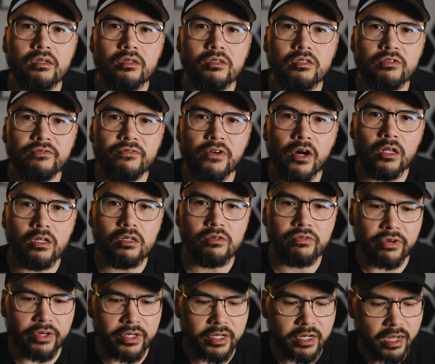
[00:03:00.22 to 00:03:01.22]
know, you fall
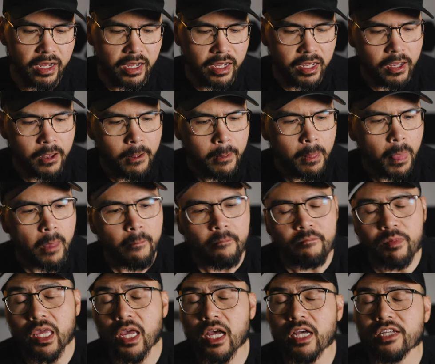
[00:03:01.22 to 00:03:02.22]
over and die,
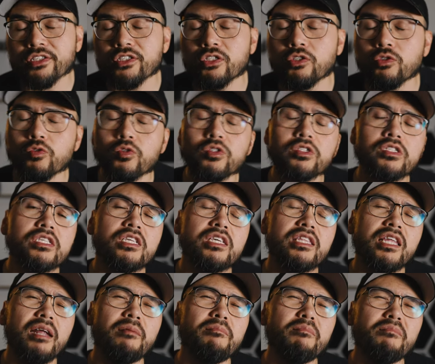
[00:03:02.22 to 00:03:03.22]
yes, you will see
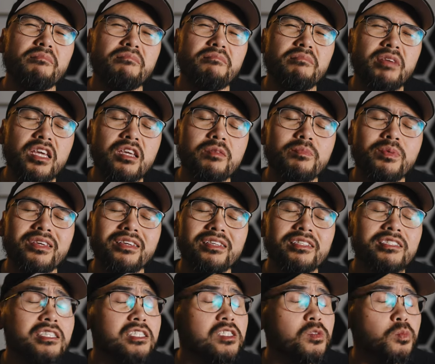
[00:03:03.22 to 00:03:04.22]
that maybe,
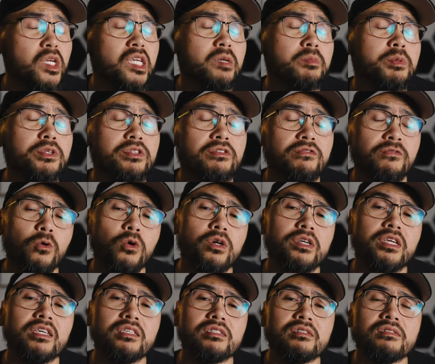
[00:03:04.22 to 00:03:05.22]
just maybe, the
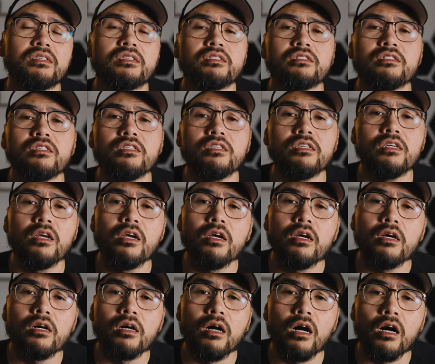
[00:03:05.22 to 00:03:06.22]
4K 60
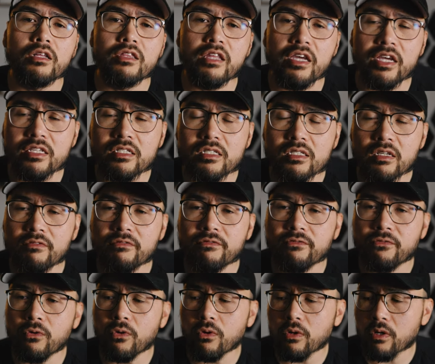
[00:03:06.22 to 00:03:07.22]
on the
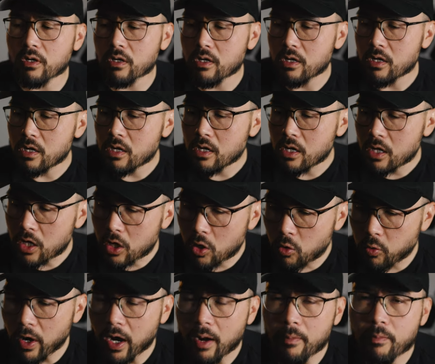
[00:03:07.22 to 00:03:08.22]
a7IV
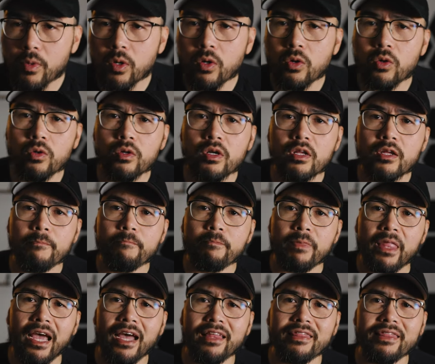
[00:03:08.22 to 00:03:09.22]
crop mode
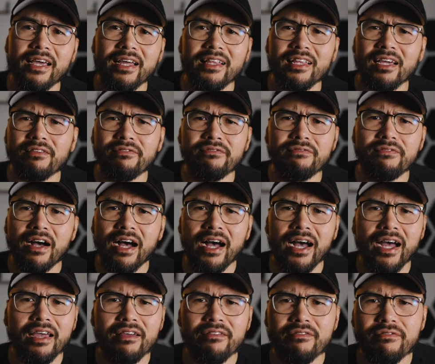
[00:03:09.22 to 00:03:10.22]
at that like
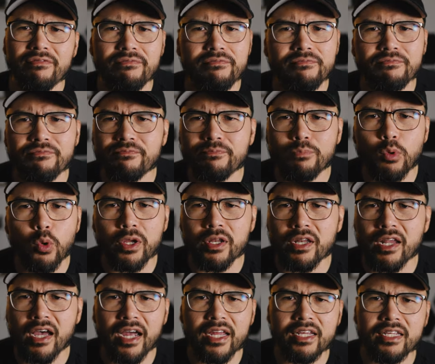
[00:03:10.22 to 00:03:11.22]

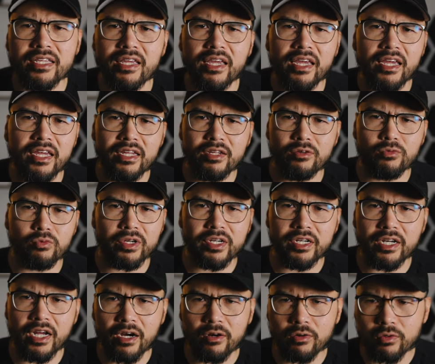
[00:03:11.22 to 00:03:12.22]
5.9K
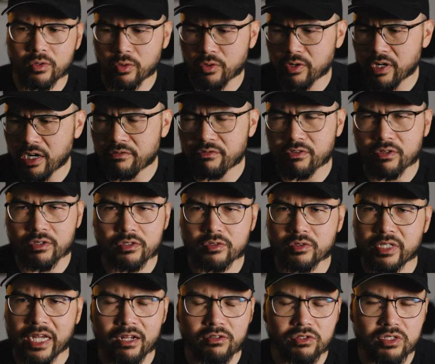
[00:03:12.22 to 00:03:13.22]
readout or whatever
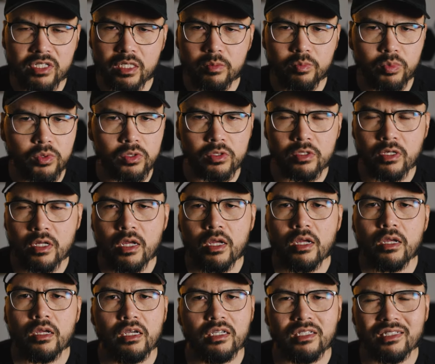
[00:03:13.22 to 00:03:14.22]
downsampled
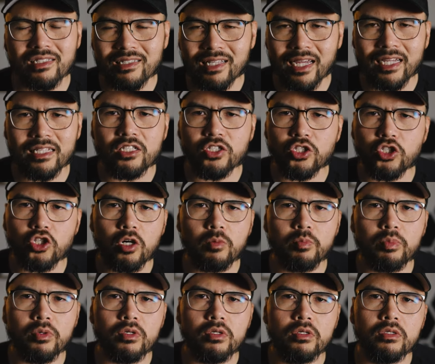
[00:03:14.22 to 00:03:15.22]
is slightly
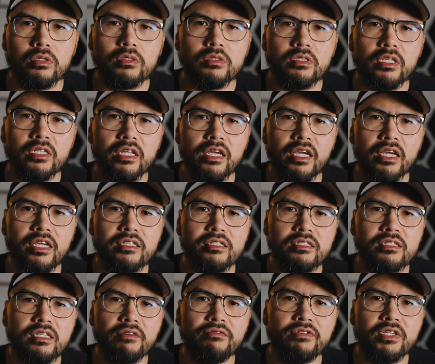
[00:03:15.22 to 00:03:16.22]
sharper than the
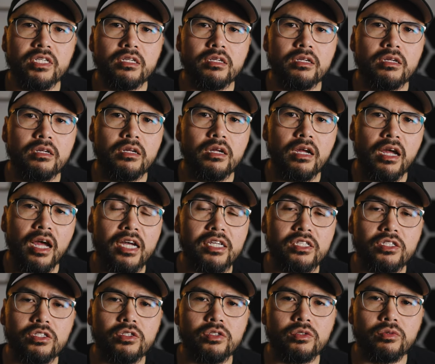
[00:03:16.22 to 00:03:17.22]

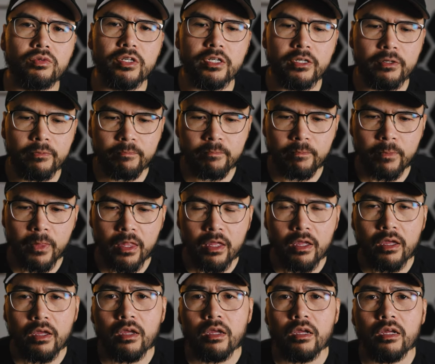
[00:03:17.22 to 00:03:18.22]
a7S III.
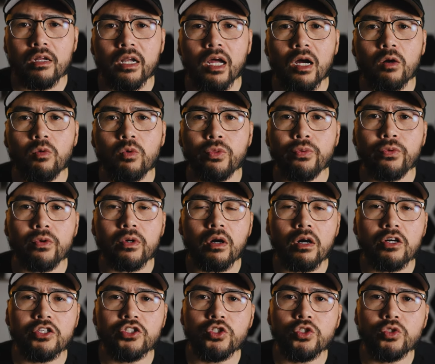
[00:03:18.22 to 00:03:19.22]
Now, with
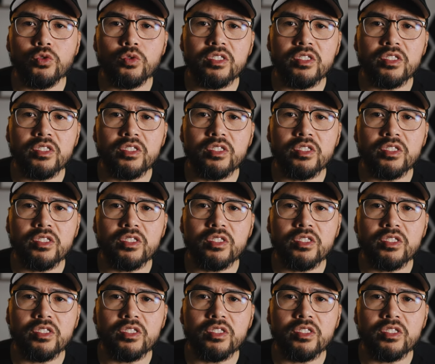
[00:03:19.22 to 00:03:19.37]
regards to